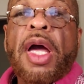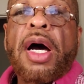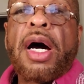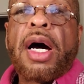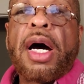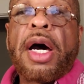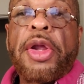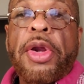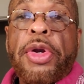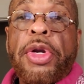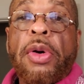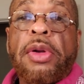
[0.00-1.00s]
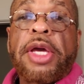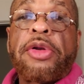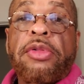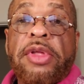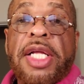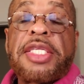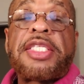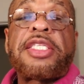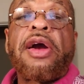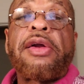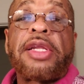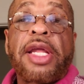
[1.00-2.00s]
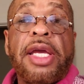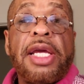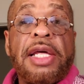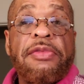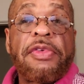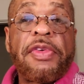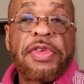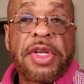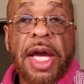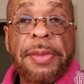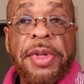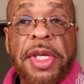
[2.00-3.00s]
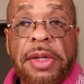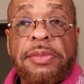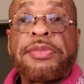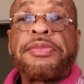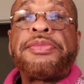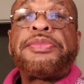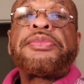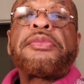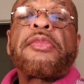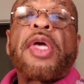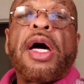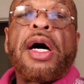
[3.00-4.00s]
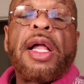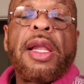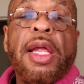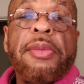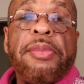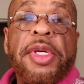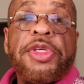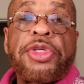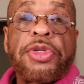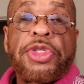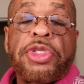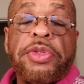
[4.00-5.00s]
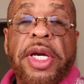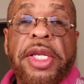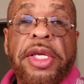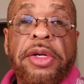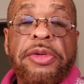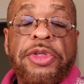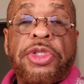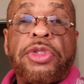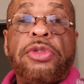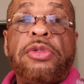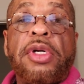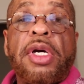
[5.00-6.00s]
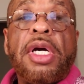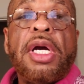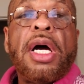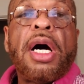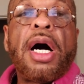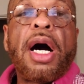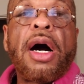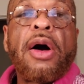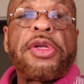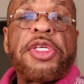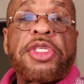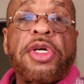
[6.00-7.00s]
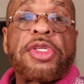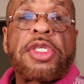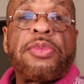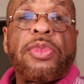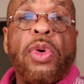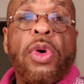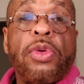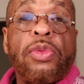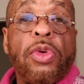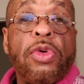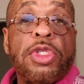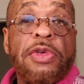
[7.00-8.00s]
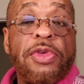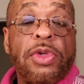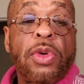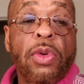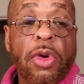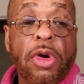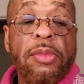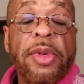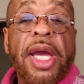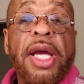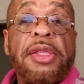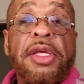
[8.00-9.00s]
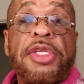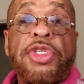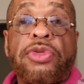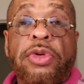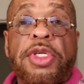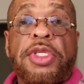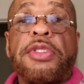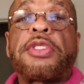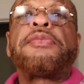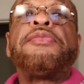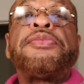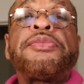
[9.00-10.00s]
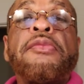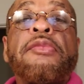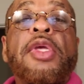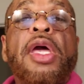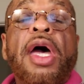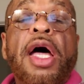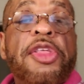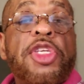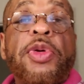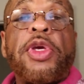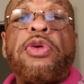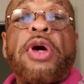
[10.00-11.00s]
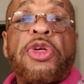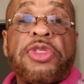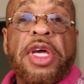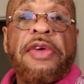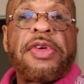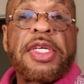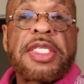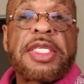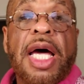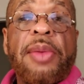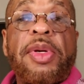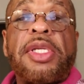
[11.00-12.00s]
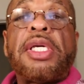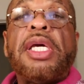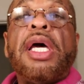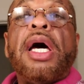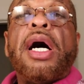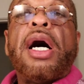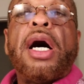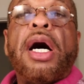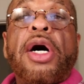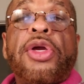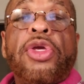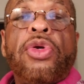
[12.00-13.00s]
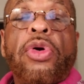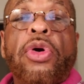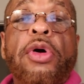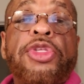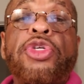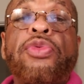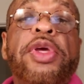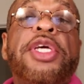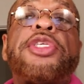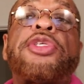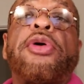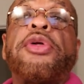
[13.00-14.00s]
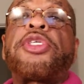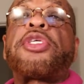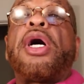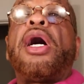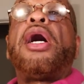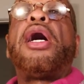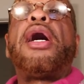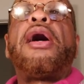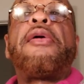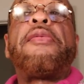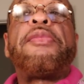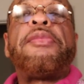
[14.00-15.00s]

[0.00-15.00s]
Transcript: no later than Saturday, 11:59 p.m. And be sure to adhere to all discussion board rules of decorum and the instructions. This week, you also have an assignment. You're going to research a